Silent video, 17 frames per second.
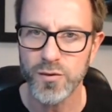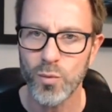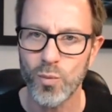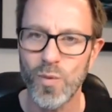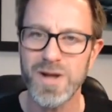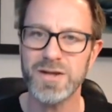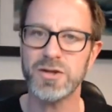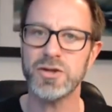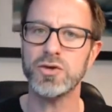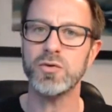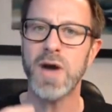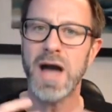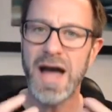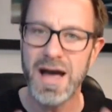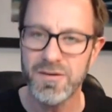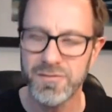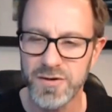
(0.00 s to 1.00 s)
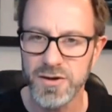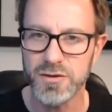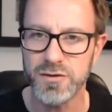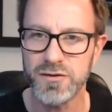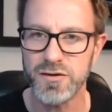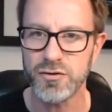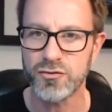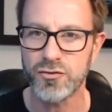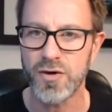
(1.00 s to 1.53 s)
that when you have a
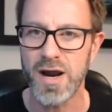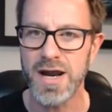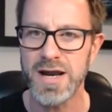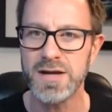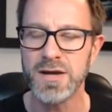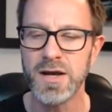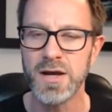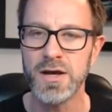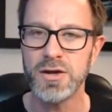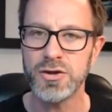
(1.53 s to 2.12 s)
losing trade,